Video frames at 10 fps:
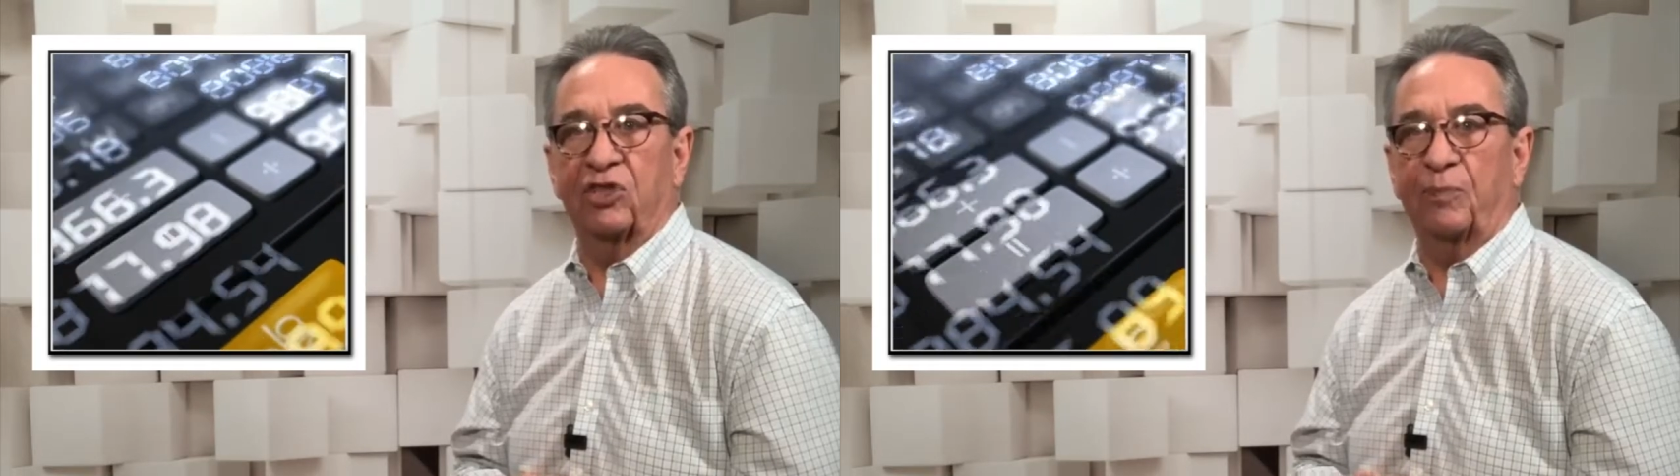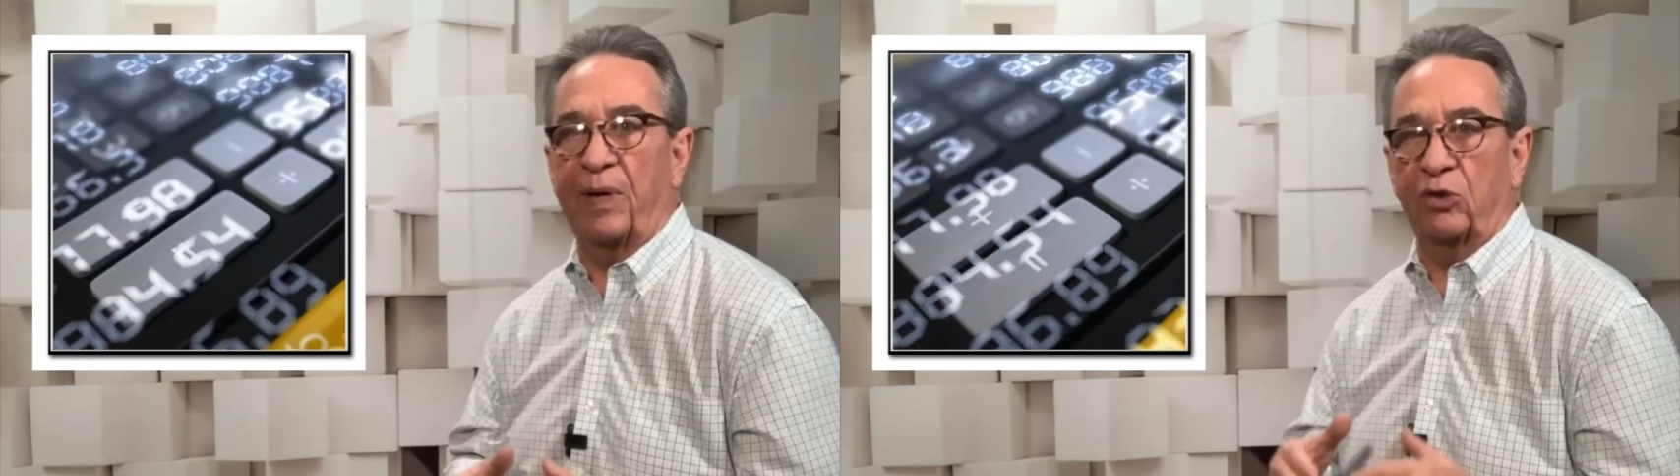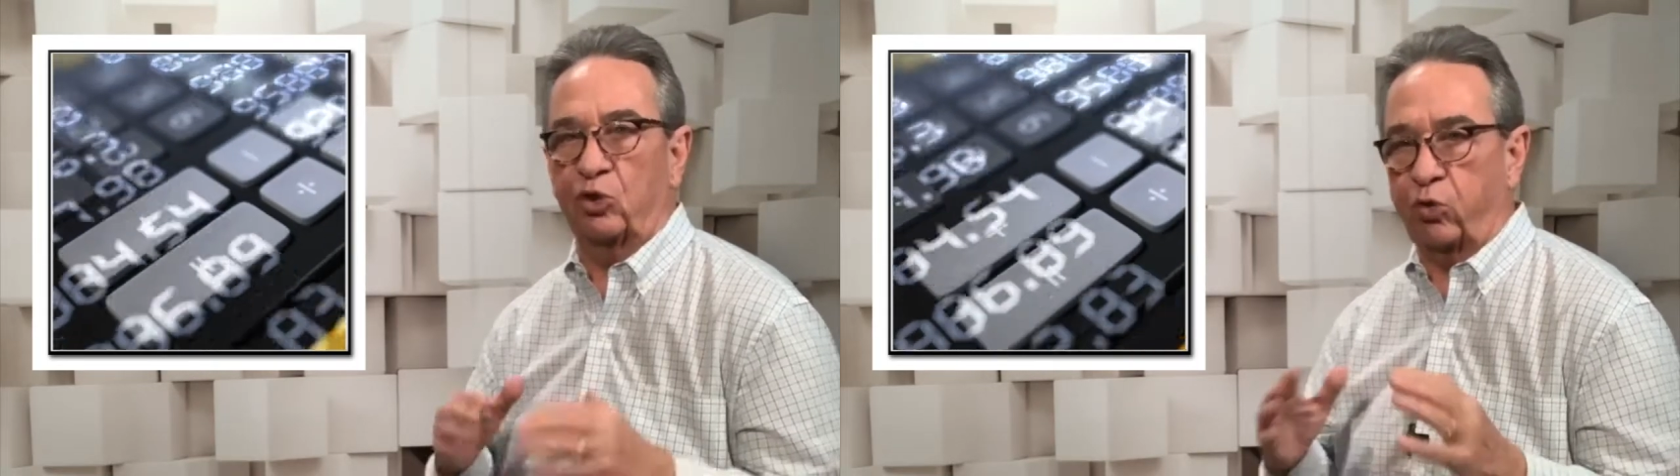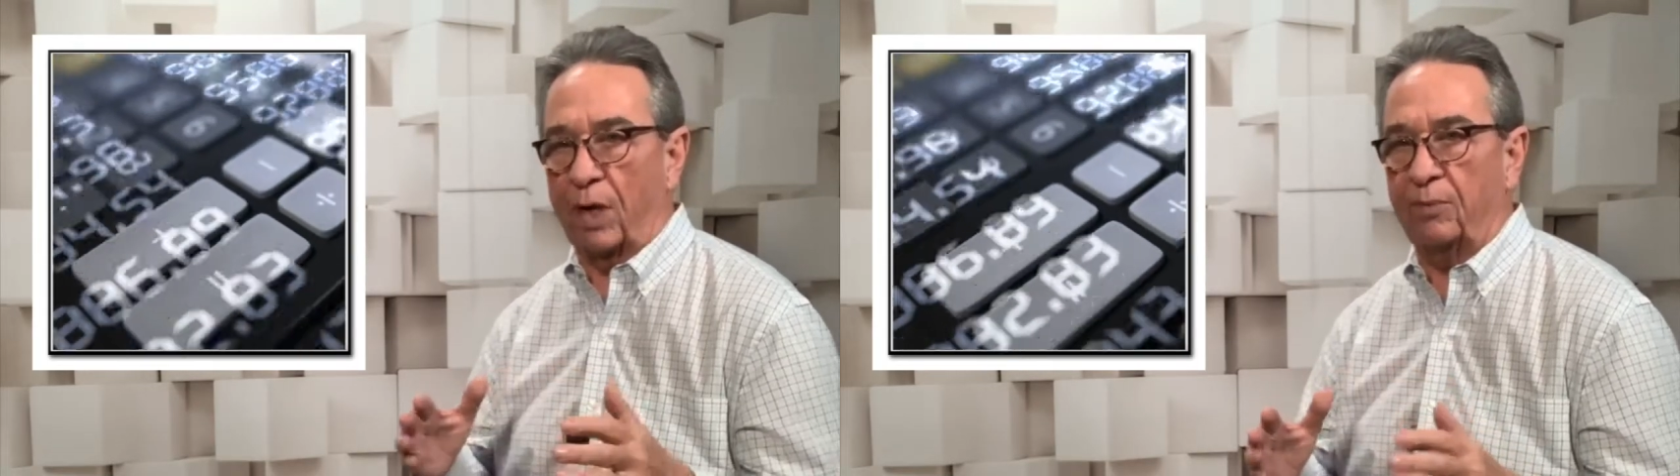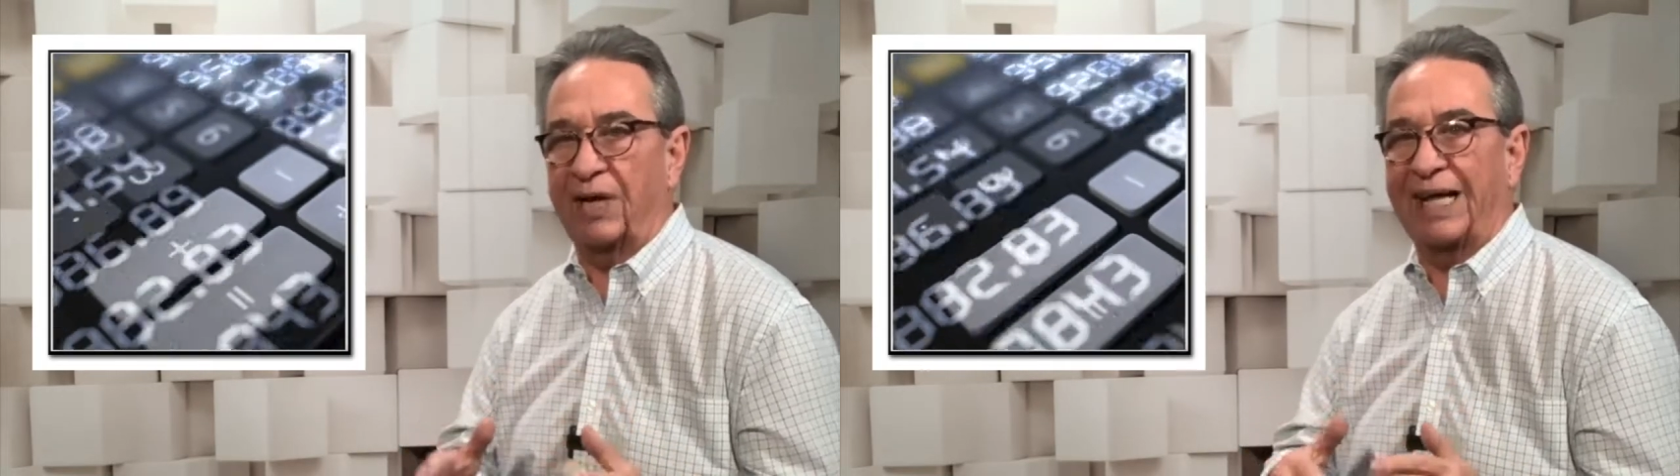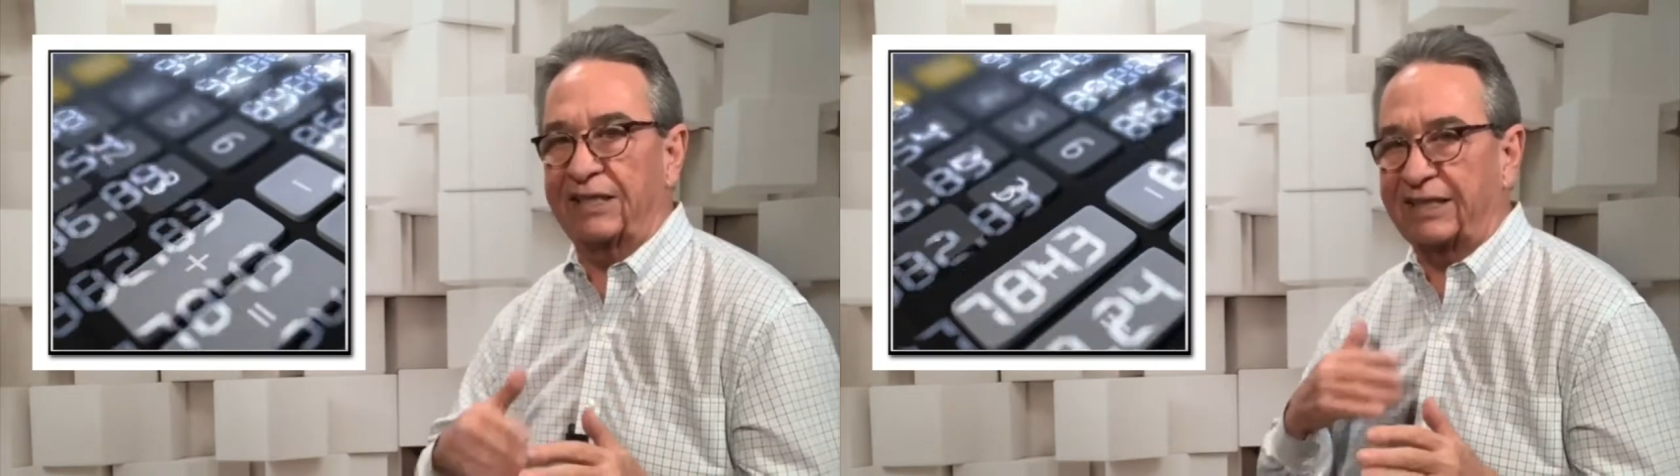spell trouble at